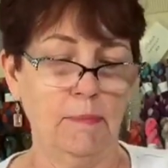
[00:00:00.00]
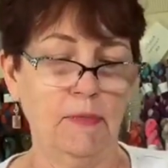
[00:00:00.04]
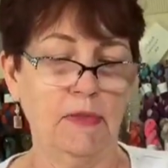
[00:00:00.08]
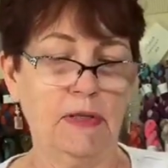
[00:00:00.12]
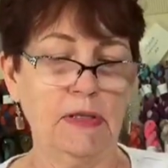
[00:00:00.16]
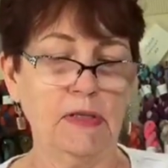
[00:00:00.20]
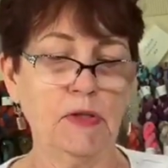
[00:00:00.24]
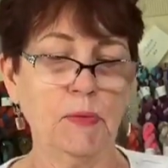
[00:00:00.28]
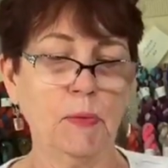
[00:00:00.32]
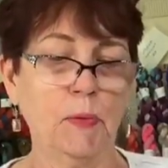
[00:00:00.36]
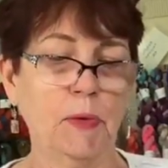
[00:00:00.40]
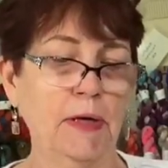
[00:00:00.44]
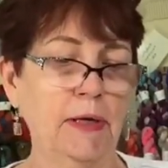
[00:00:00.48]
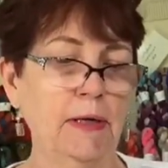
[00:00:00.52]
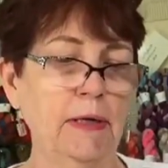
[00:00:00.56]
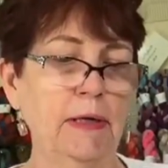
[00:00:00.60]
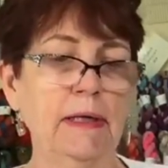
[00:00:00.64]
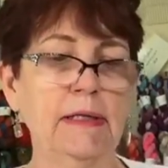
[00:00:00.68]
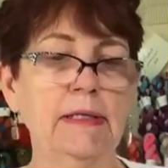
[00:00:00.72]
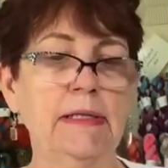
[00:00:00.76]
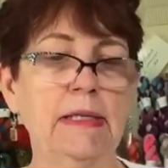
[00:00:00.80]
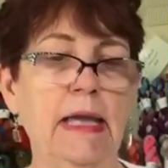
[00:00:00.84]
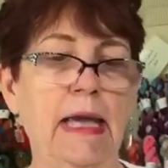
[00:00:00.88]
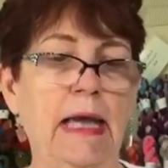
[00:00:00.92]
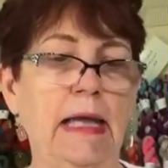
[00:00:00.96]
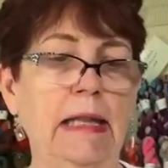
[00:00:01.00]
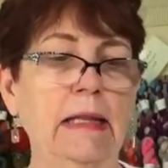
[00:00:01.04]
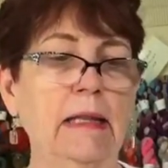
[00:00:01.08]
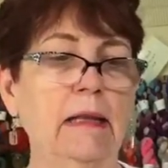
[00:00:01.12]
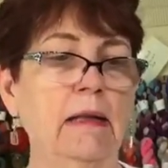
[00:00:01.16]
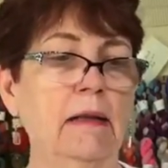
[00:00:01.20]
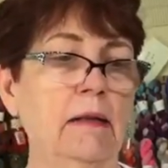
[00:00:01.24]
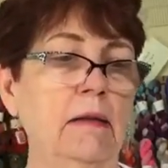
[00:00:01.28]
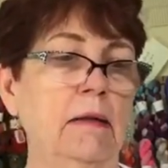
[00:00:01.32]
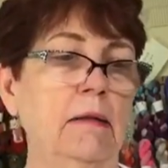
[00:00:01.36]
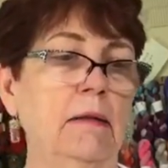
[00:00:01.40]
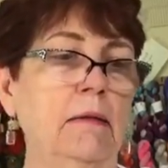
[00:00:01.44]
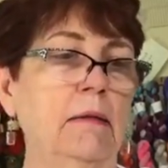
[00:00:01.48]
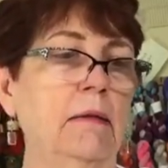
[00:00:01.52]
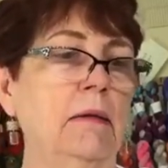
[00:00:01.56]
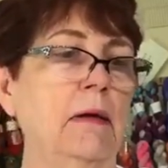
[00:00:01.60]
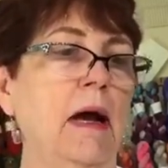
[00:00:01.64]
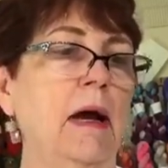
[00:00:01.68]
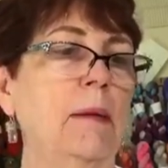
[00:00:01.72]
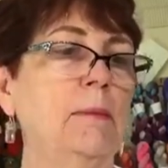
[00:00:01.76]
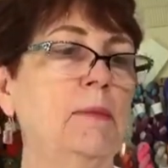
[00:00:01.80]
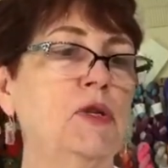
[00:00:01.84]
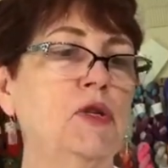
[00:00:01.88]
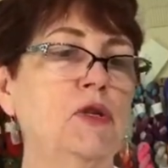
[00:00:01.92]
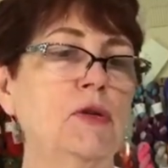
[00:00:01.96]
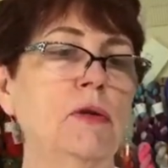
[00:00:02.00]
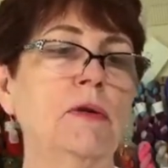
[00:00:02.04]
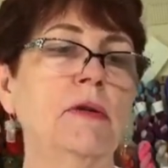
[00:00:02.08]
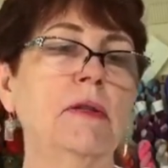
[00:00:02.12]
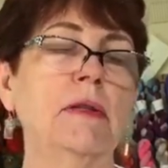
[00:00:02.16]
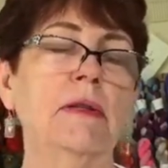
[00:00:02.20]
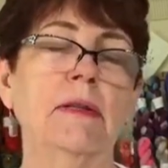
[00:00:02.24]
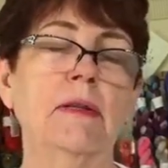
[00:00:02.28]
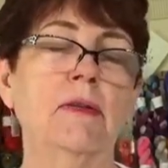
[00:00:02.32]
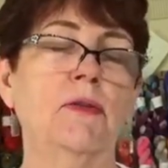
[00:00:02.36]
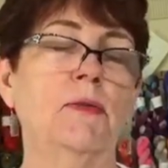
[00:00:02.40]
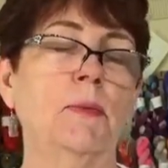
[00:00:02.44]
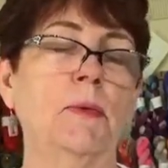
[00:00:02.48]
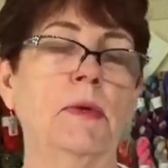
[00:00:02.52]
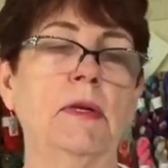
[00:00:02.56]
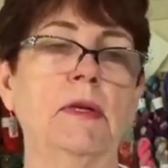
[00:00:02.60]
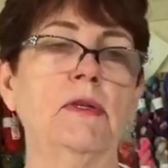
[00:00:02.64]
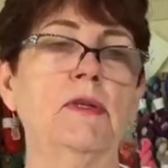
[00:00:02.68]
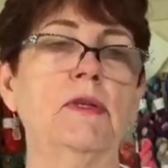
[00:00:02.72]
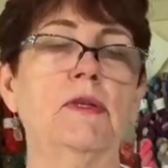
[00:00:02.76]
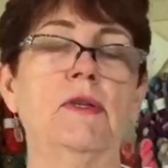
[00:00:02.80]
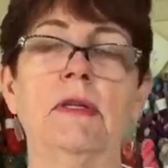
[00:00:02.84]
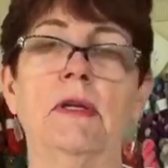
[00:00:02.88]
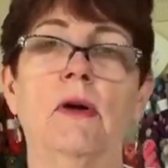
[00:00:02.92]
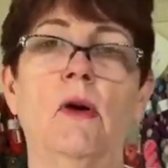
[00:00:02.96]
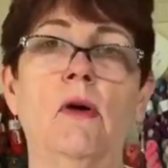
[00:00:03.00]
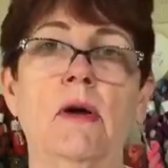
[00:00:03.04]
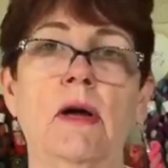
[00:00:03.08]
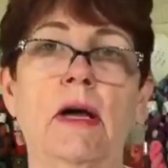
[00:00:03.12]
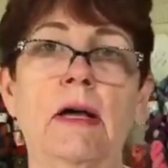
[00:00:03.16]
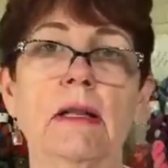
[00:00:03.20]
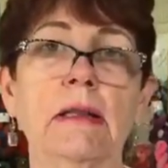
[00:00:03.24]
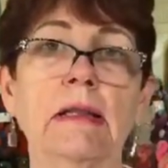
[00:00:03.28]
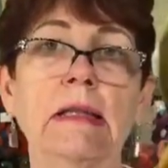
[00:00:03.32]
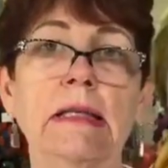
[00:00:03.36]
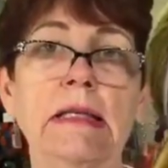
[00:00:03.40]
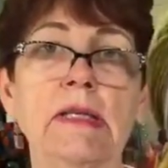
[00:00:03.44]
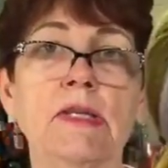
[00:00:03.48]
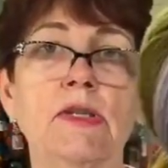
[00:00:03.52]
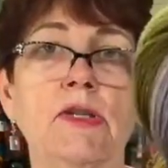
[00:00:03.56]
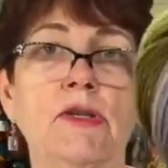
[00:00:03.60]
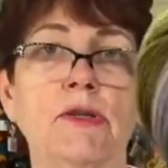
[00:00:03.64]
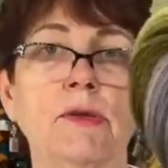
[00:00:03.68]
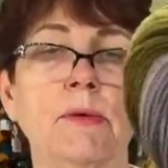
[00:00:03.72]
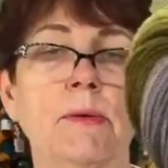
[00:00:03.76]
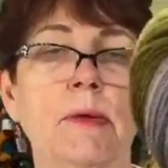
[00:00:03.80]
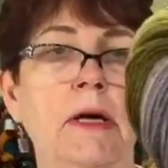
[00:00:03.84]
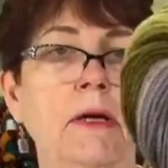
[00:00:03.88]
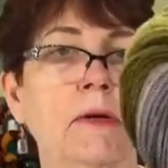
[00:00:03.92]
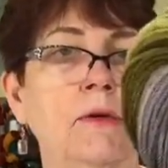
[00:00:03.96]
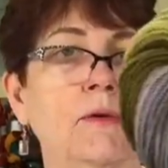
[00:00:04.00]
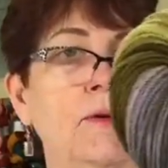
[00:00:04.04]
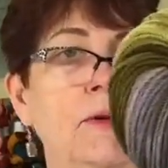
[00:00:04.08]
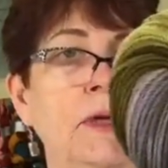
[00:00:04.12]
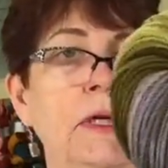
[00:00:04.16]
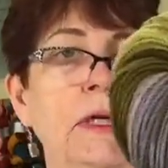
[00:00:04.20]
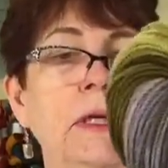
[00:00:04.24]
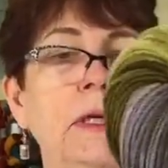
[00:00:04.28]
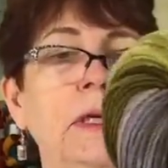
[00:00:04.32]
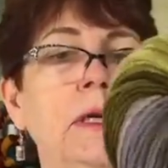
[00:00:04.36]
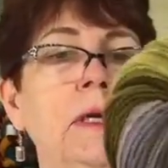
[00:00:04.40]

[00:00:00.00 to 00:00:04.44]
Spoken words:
This one is I'm sure that this one is at least 200